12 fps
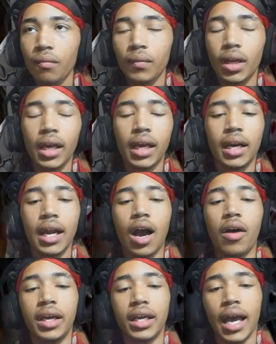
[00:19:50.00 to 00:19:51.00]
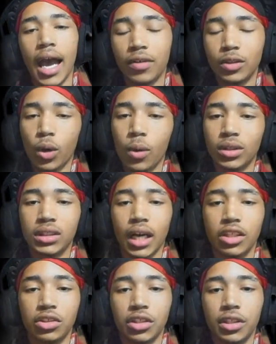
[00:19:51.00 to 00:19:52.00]
and now he can have his way with
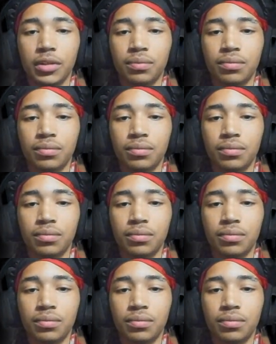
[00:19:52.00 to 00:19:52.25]
Sasuke.